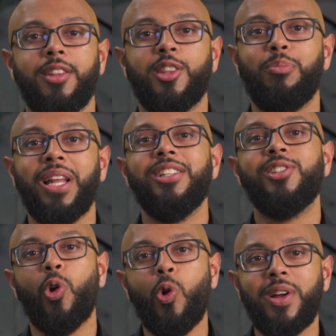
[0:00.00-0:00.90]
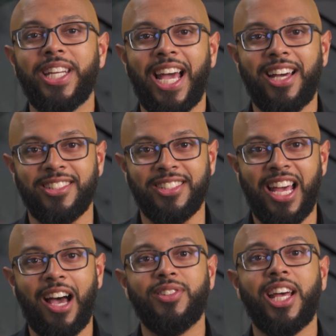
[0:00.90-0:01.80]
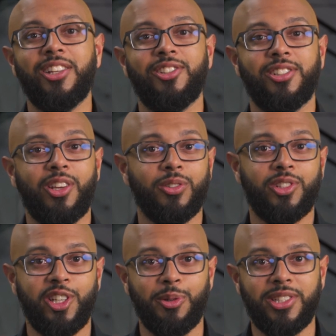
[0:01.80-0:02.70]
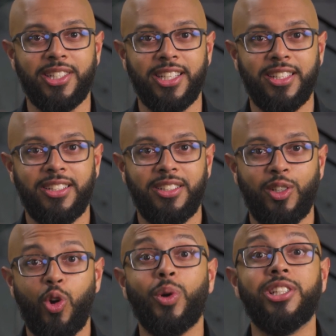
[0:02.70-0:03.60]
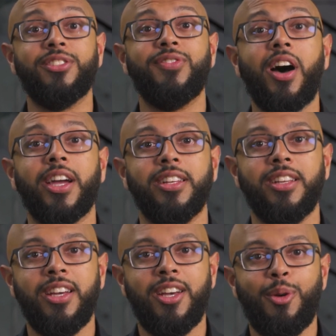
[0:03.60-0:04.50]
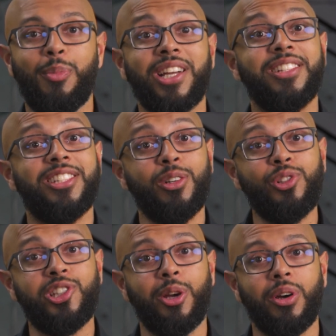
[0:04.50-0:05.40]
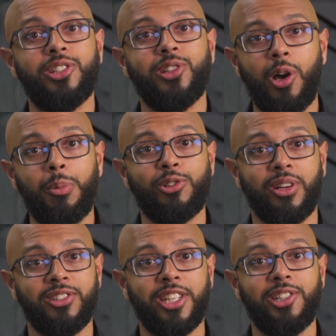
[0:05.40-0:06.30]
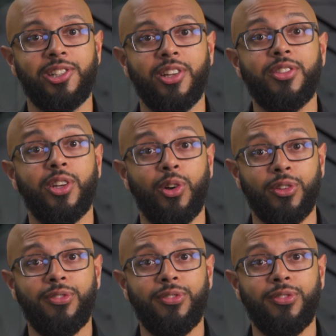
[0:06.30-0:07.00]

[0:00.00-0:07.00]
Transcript: The blends already added have tangent continuity, which is fine, but can still show a sharper transition than other